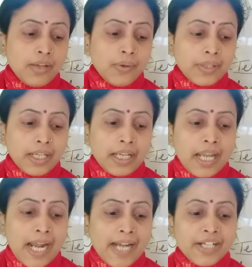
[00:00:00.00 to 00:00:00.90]

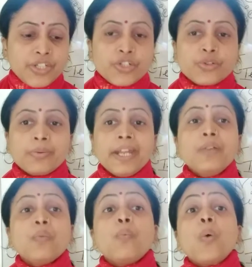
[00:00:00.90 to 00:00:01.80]
okay, and it
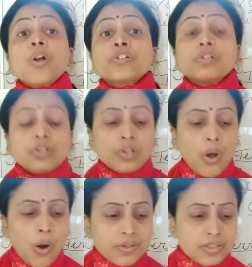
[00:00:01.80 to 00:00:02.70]
remain
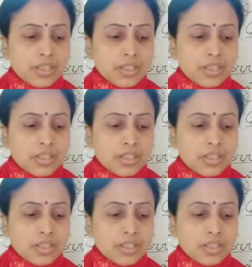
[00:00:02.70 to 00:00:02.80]
waterlogged.